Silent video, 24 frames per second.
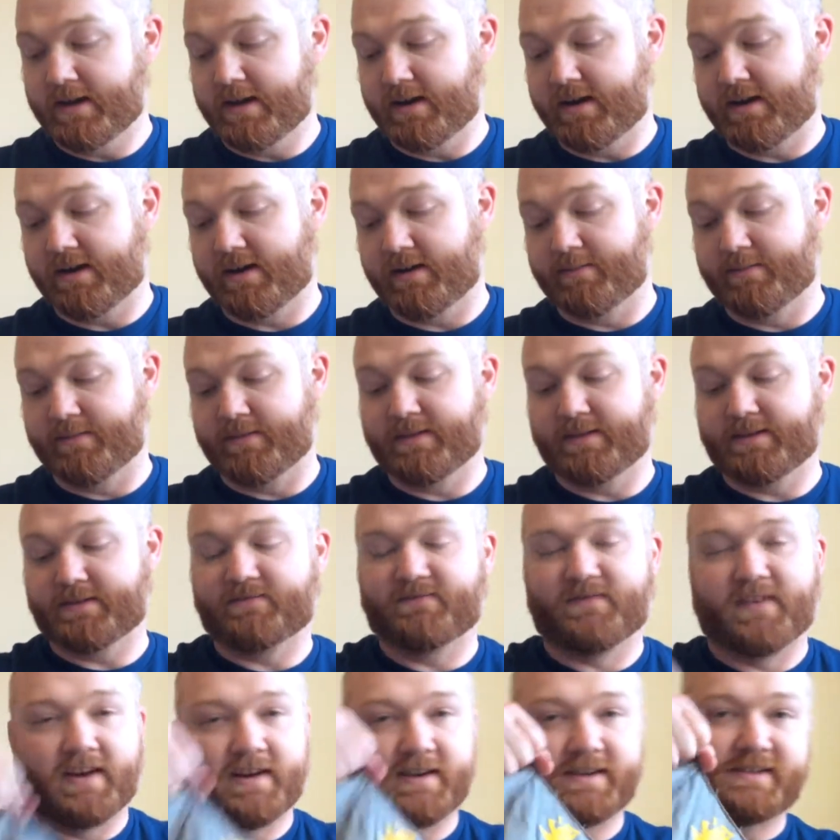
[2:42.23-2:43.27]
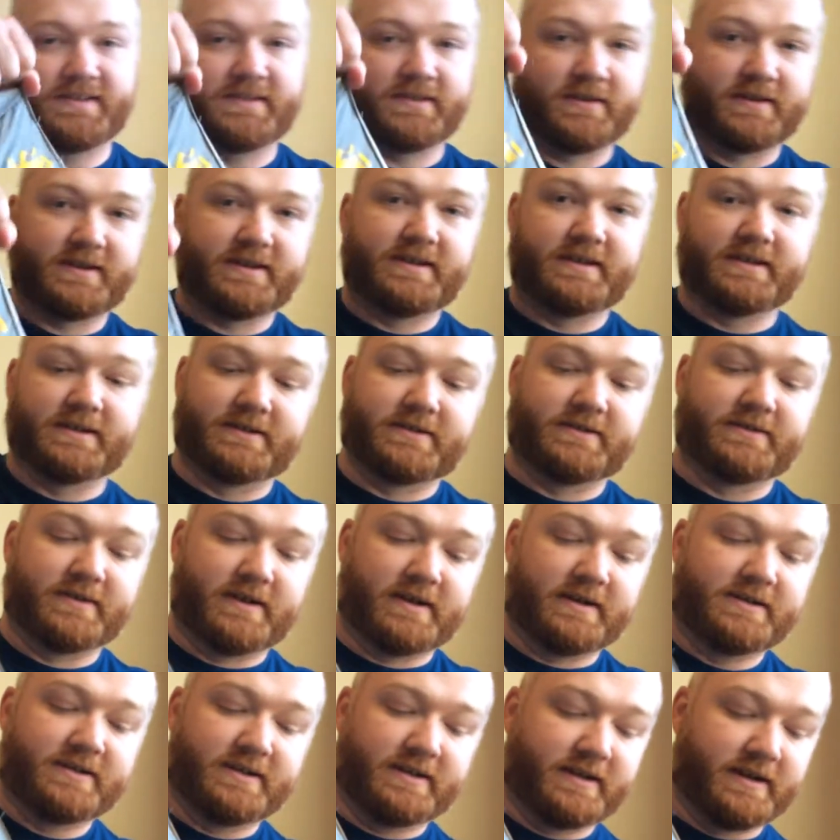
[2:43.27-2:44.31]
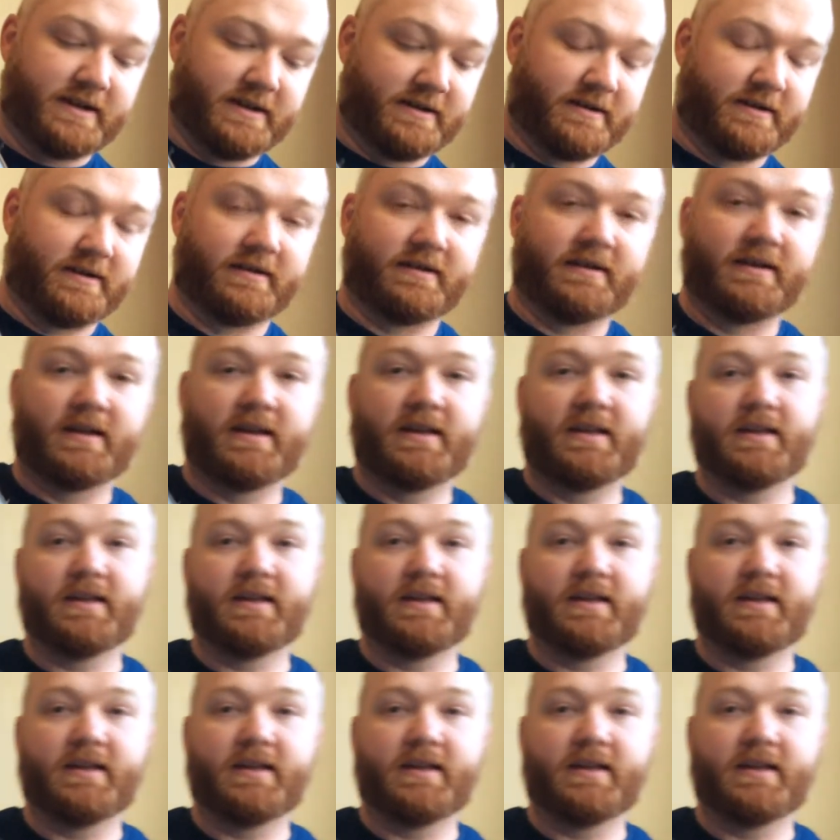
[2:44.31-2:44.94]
It's very sturdy construction here.